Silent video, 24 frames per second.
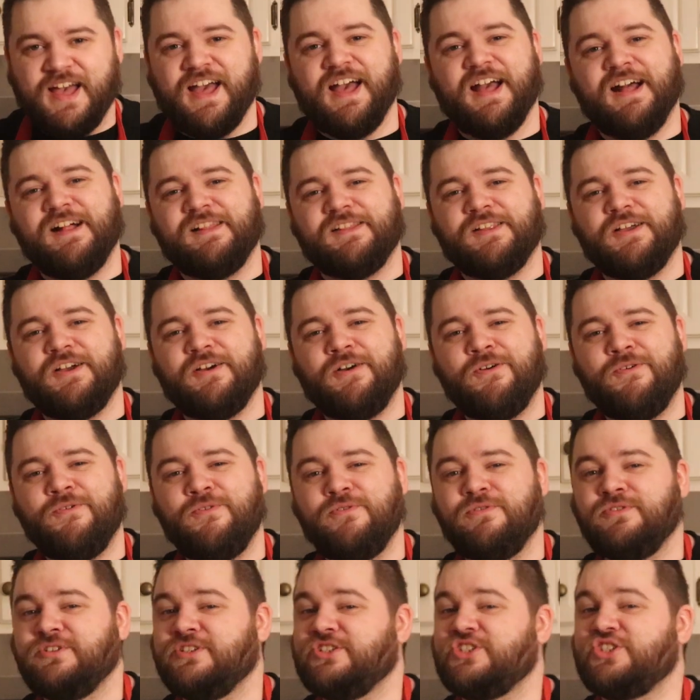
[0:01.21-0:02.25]

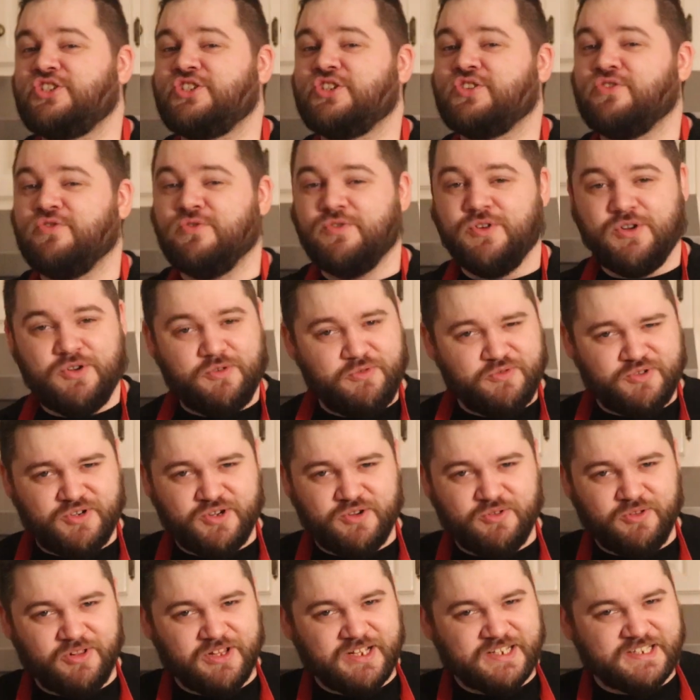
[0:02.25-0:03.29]
Hello, true
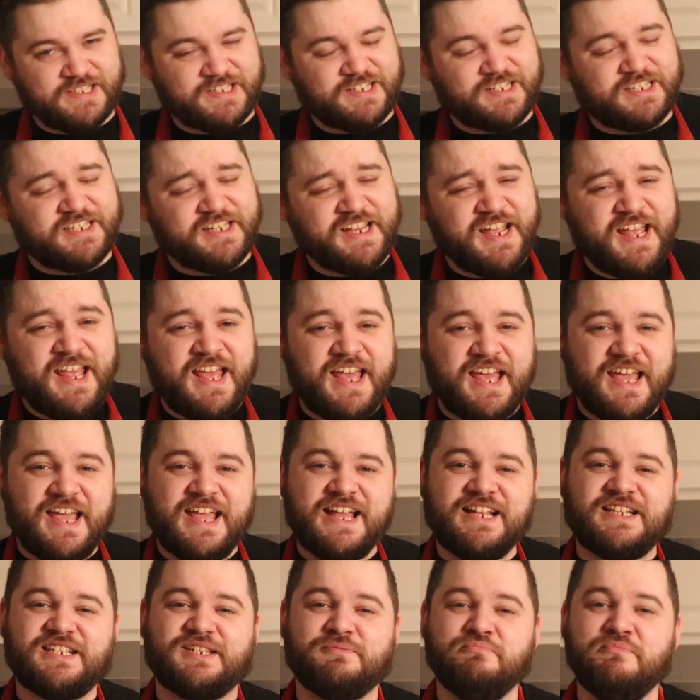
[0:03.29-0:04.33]
duelists.
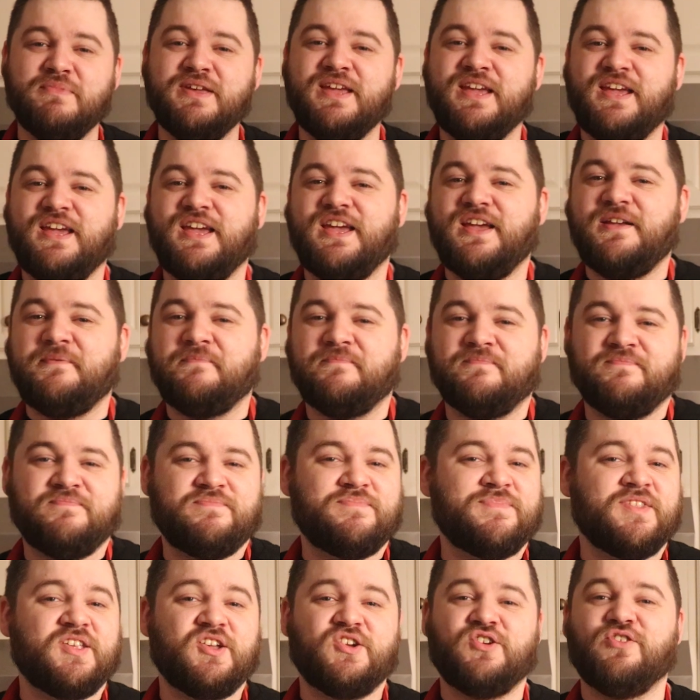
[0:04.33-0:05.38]
It's me,
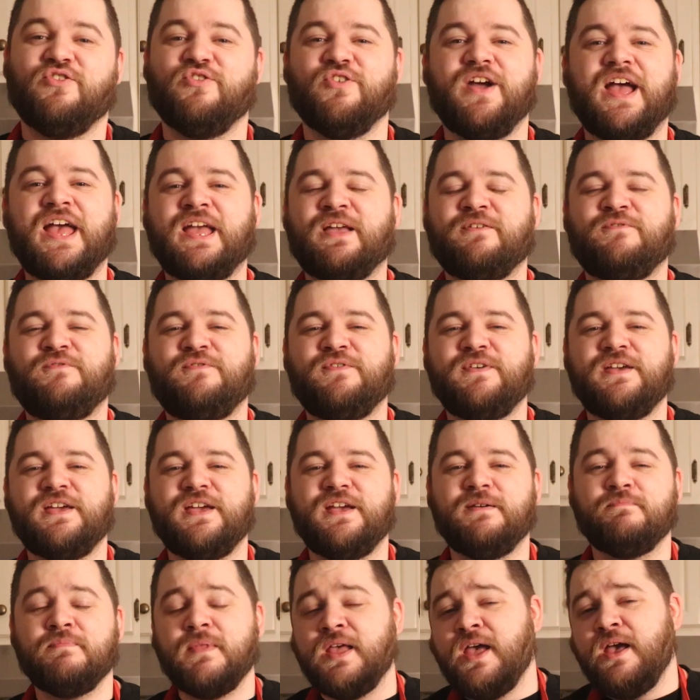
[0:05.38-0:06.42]
Craig
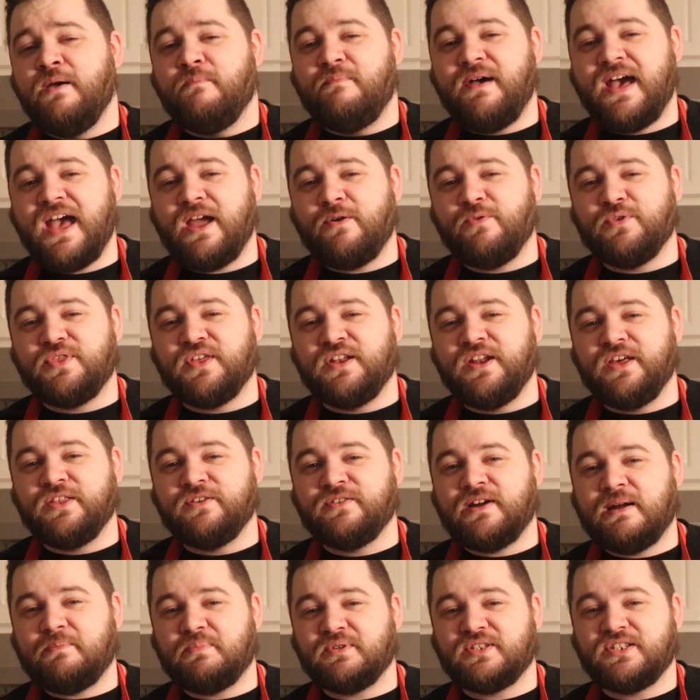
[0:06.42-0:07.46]
Fee, back with
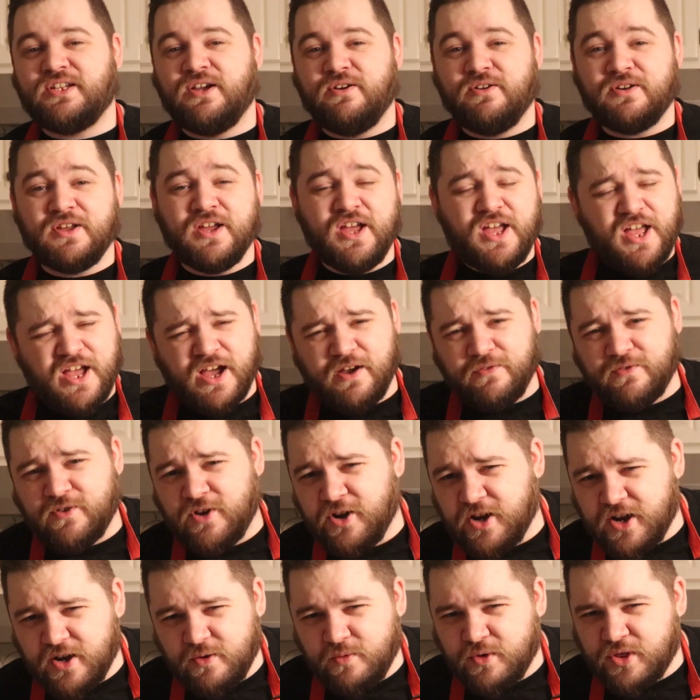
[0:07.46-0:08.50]
another episode of
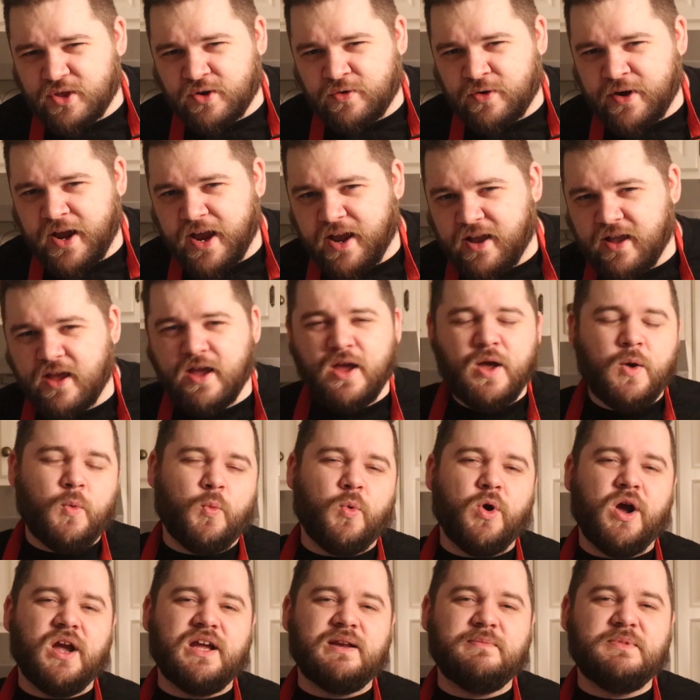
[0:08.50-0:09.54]
Cooking with Craig,
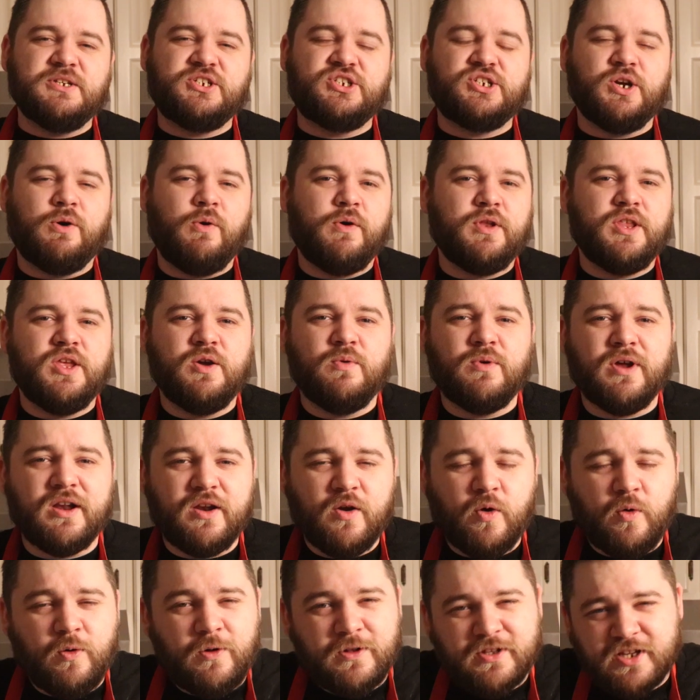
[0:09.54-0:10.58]
where I'm going to be showing you
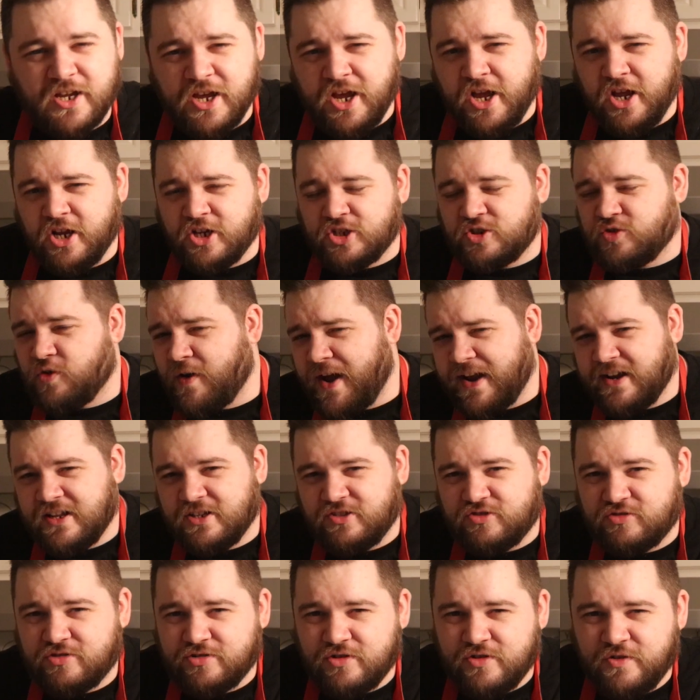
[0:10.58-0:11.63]
an old, tried
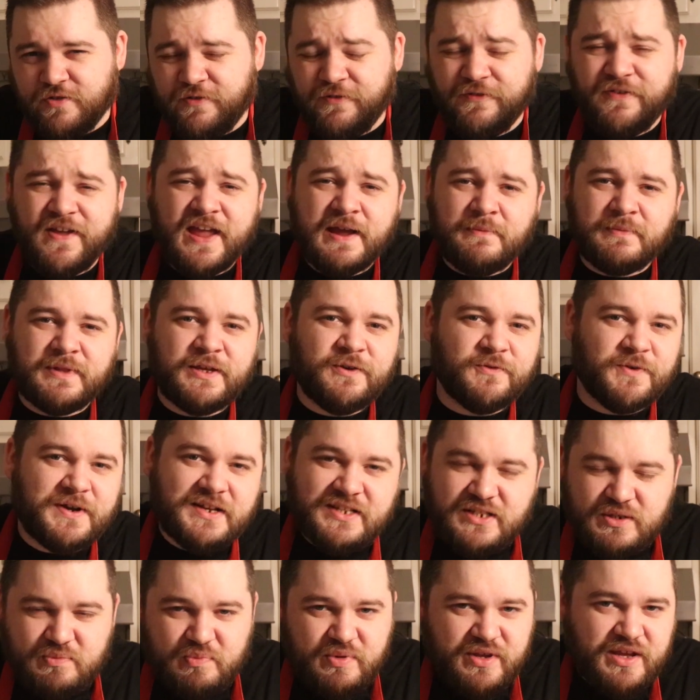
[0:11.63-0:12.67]
and true family
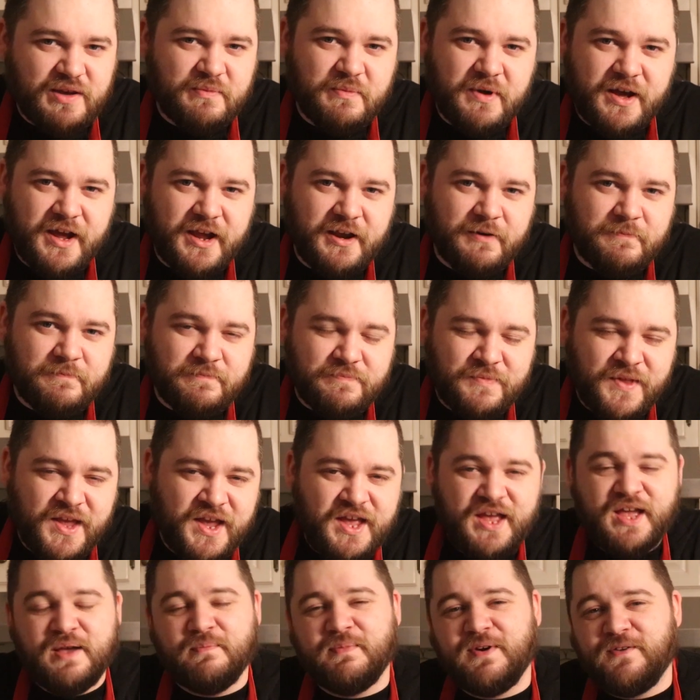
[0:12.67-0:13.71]
recipe of mine.
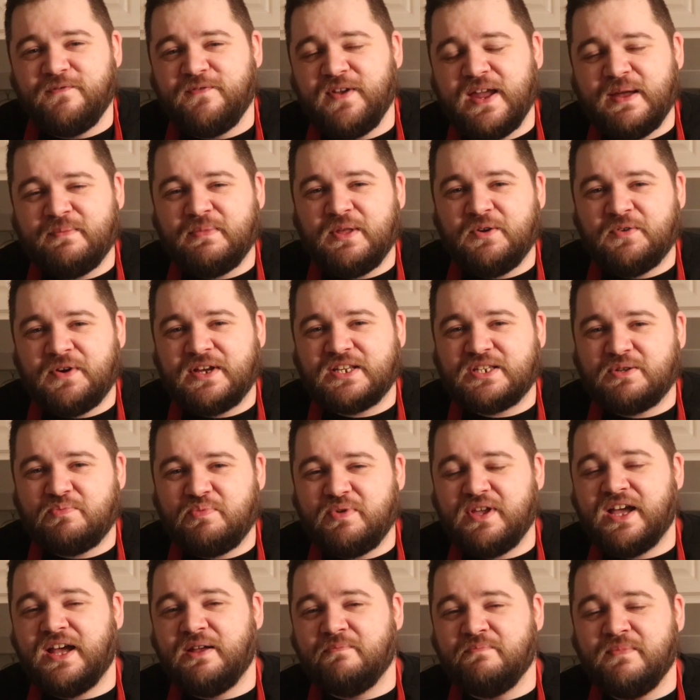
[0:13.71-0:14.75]
By family
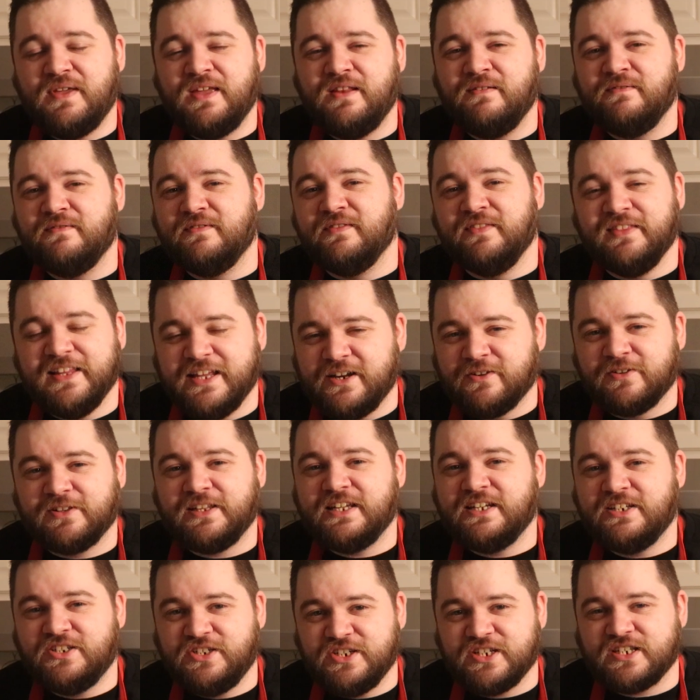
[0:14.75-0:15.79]
recipe, I mean
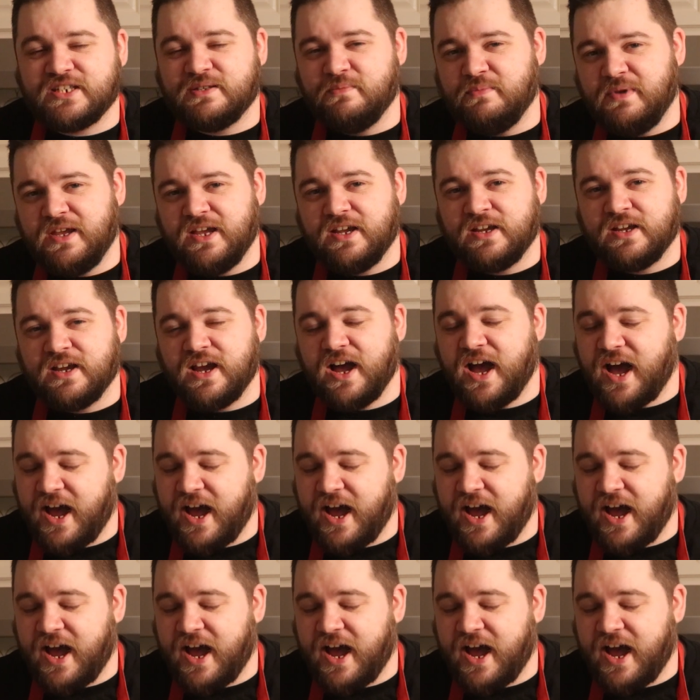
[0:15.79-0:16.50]
literally just me.